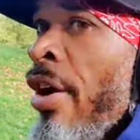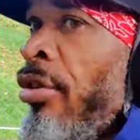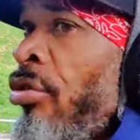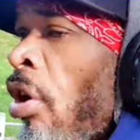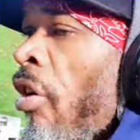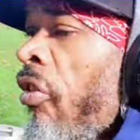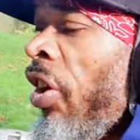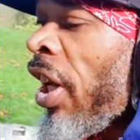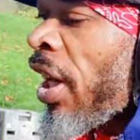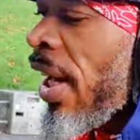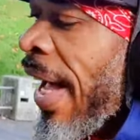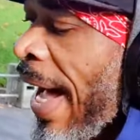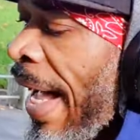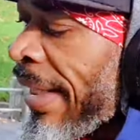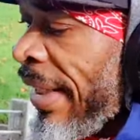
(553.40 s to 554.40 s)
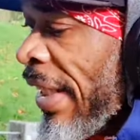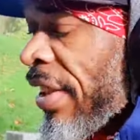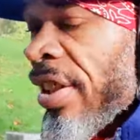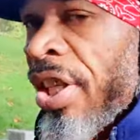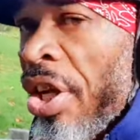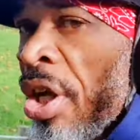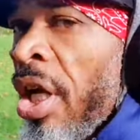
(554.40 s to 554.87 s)
enough little
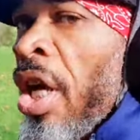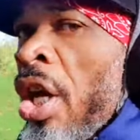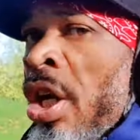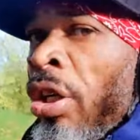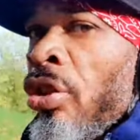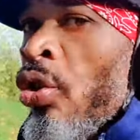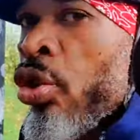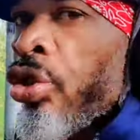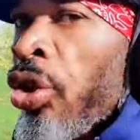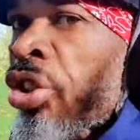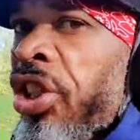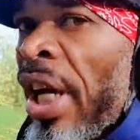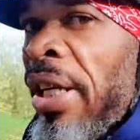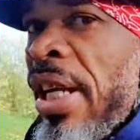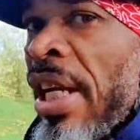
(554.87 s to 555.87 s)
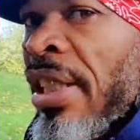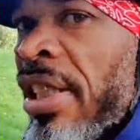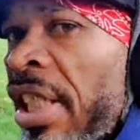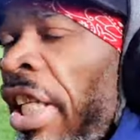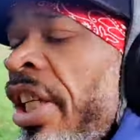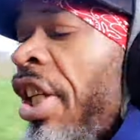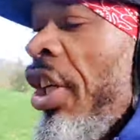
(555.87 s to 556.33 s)
artists used to send
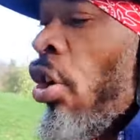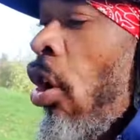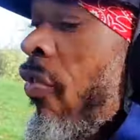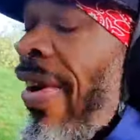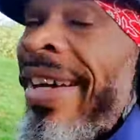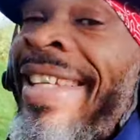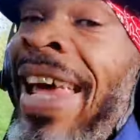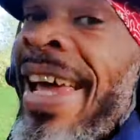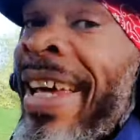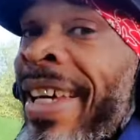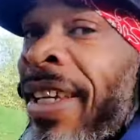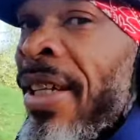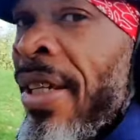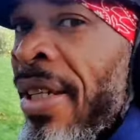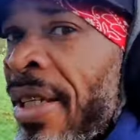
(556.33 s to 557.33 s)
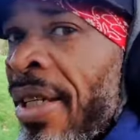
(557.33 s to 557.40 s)
them CD over there.